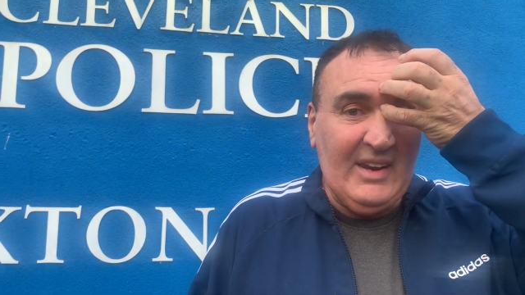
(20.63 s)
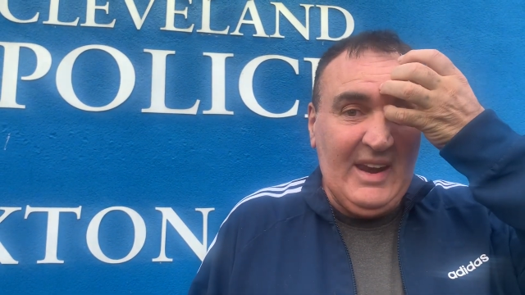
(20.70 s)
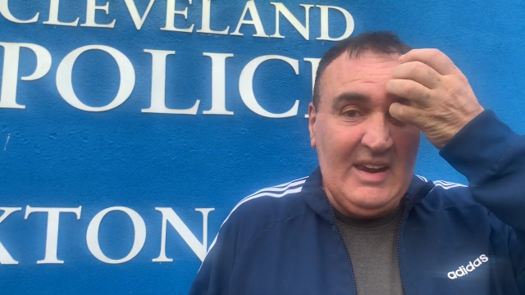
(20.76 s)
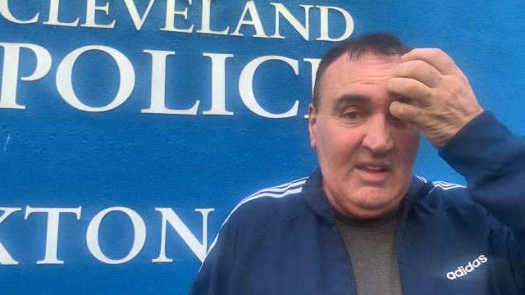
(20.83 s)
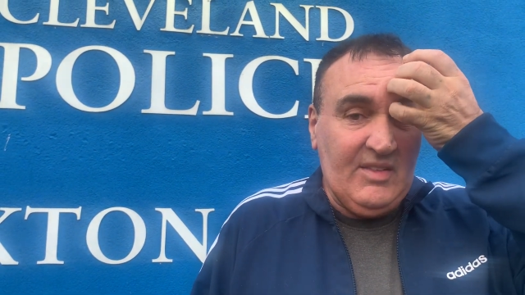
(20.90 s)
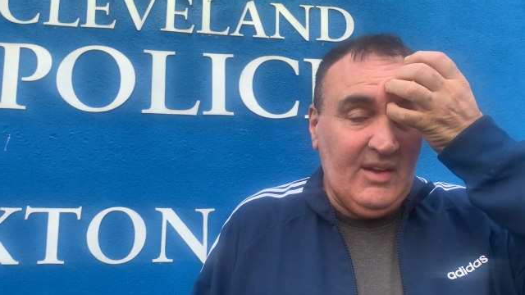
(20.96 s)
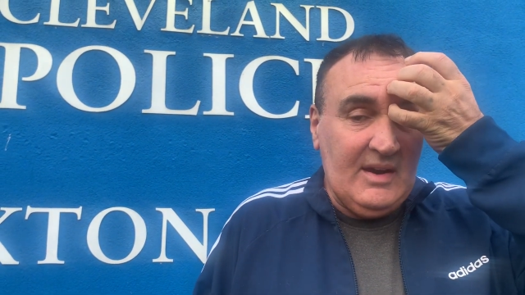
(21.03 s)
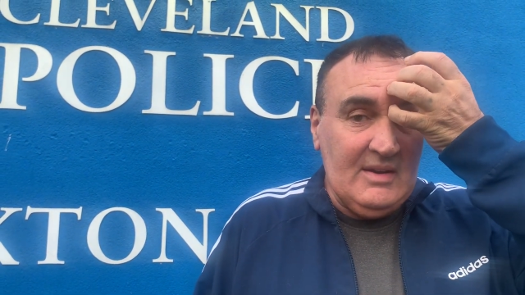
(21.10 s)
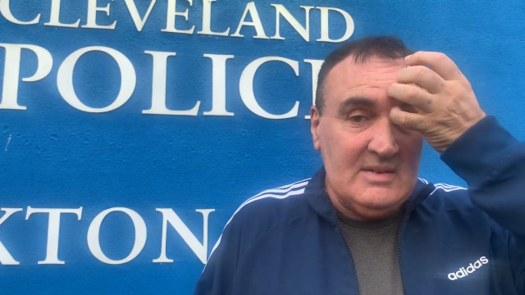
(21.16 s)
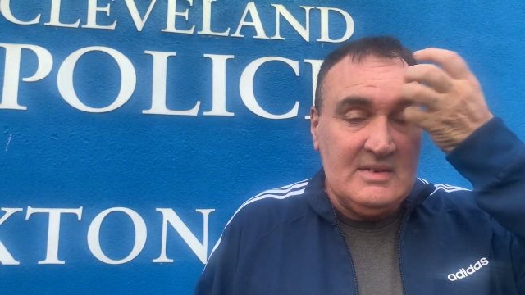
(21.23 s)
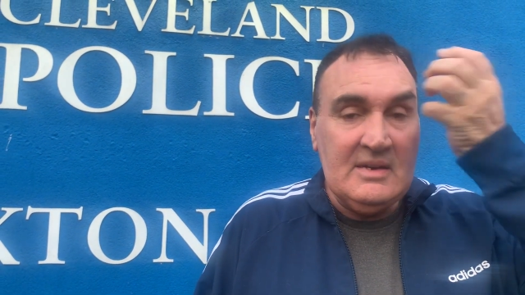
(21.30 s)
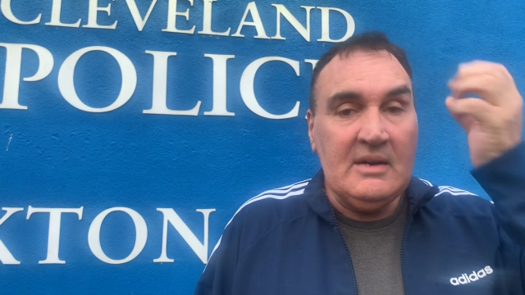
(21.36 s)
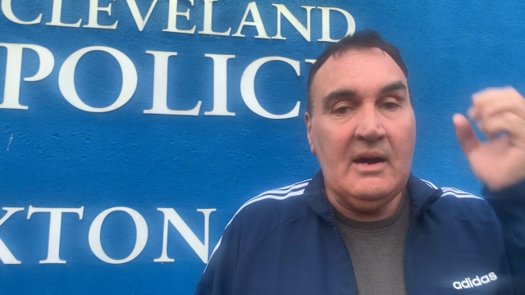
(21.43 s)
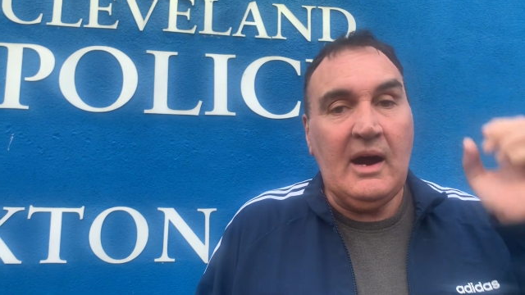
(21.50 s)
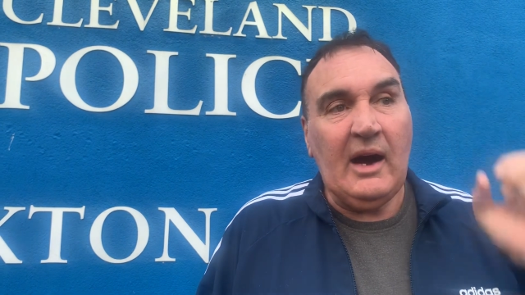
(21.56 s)
anything
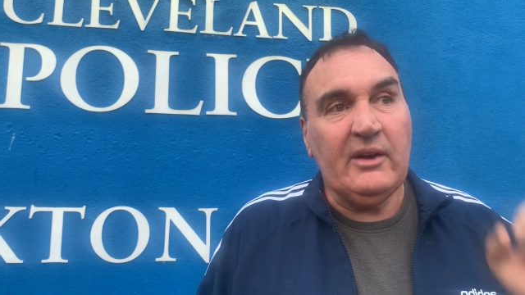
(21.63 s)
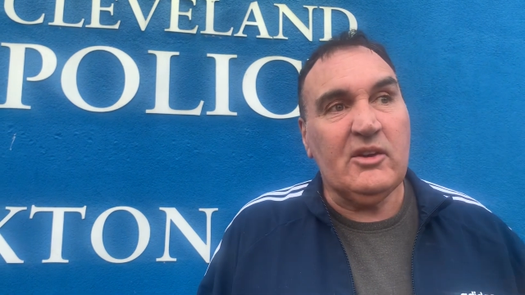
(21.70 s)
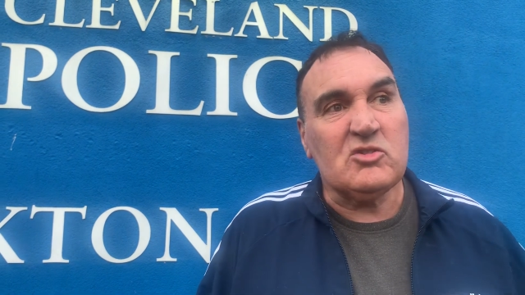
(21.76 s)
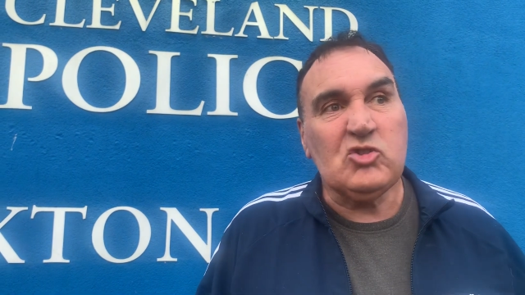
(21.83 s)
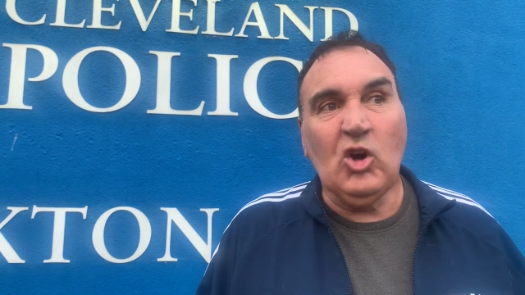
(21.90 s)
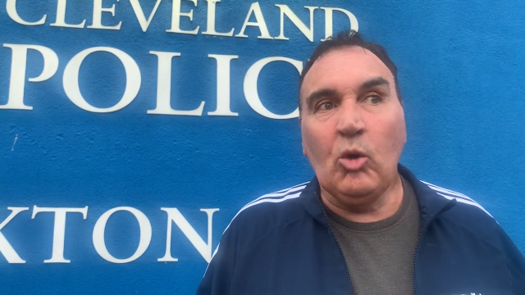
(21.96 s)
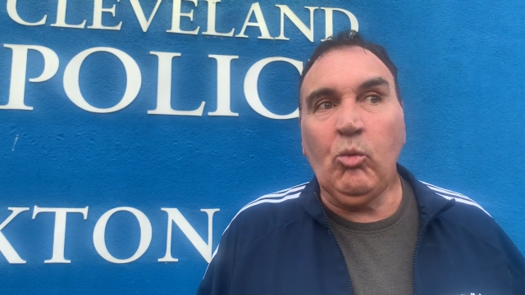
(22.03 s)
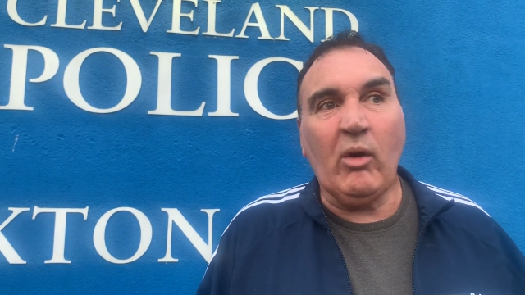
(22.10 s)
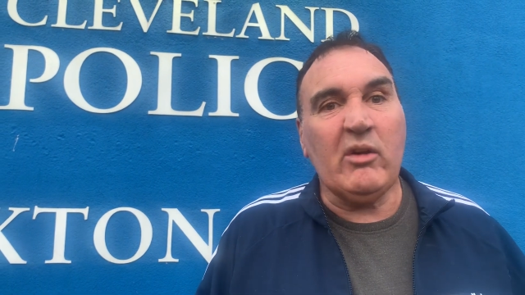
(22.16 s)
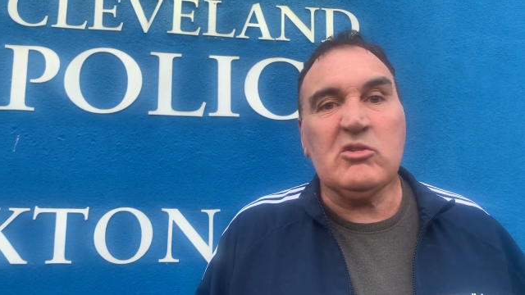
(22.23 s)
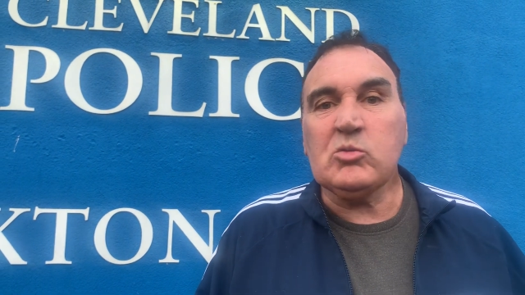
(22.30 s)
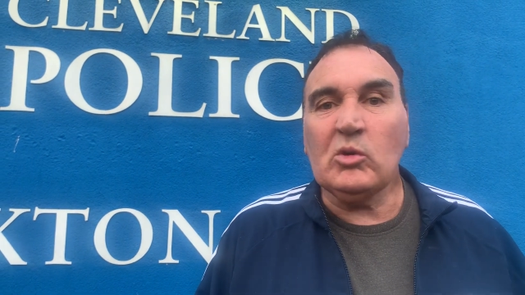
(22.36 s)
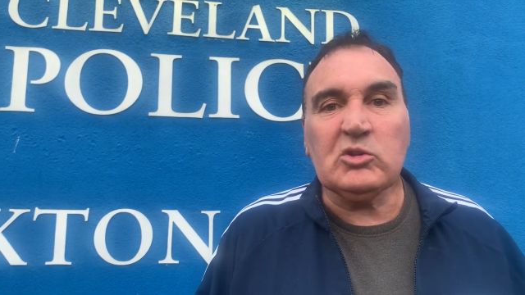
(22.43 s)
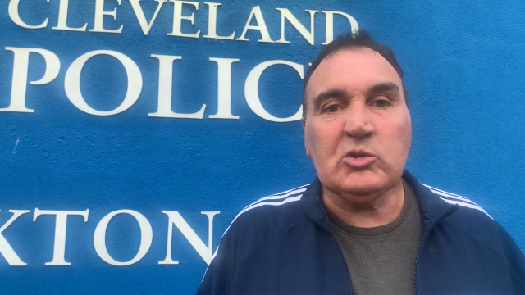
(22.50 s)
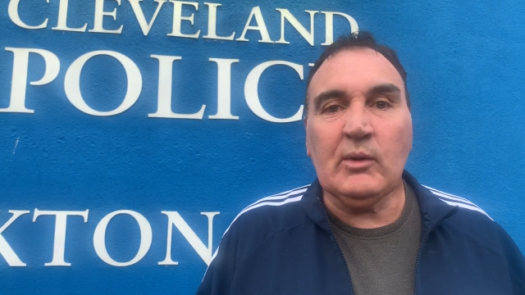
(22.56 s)
and there's no
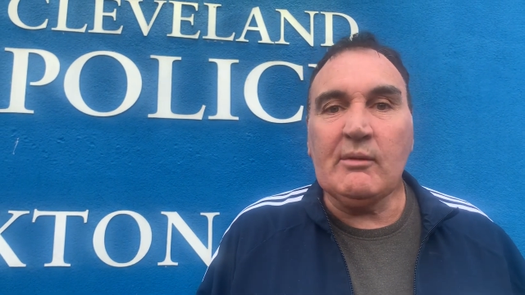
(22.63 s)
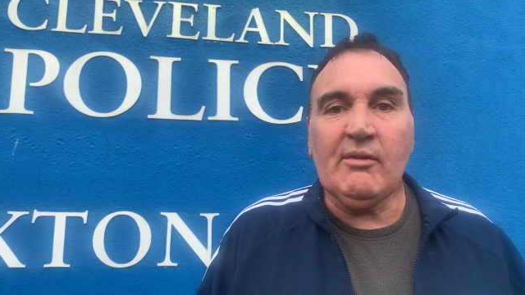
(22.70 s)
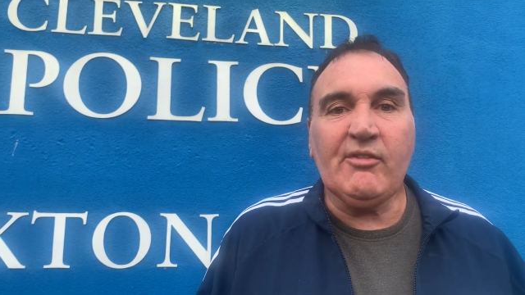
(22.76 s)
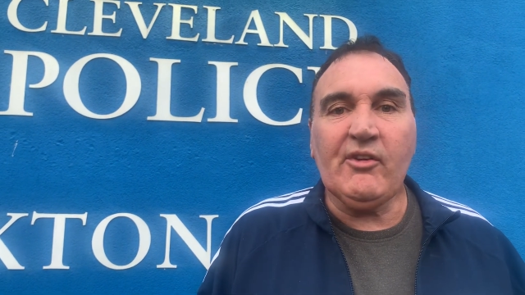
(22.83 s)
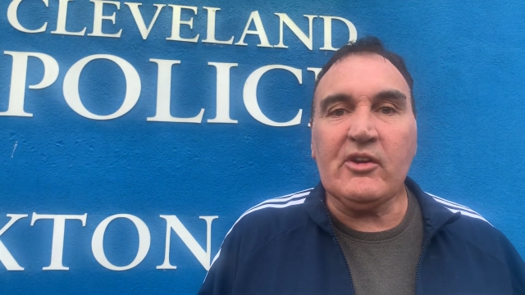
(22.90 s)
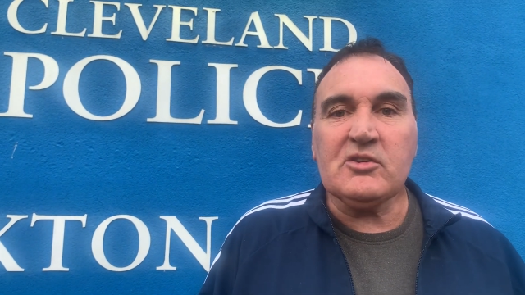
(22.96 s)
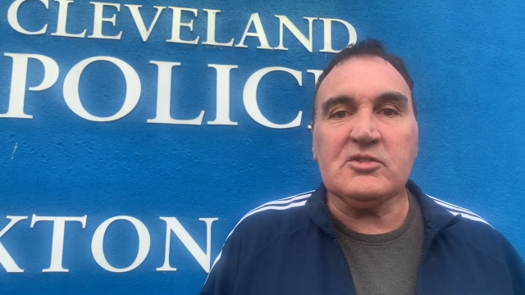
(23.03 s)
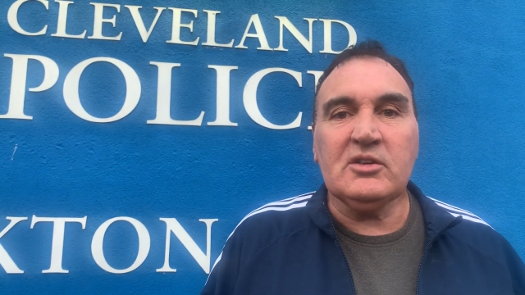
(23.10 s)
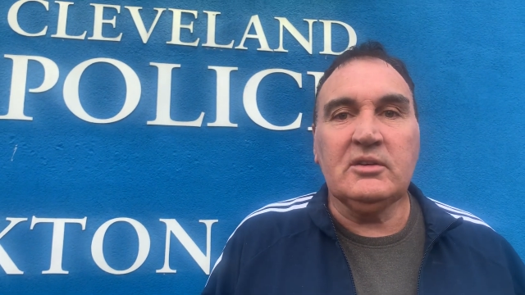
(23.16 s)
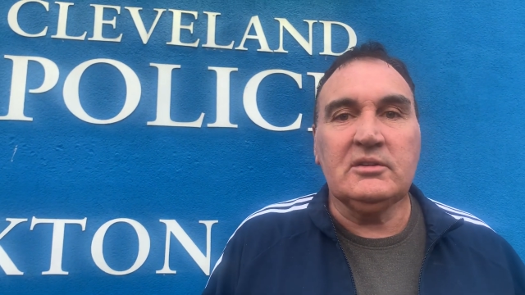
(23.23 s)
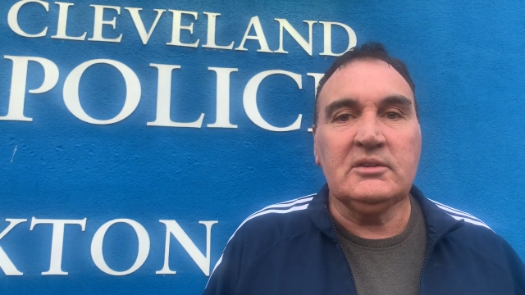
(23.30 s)
warrants whatsoever for us.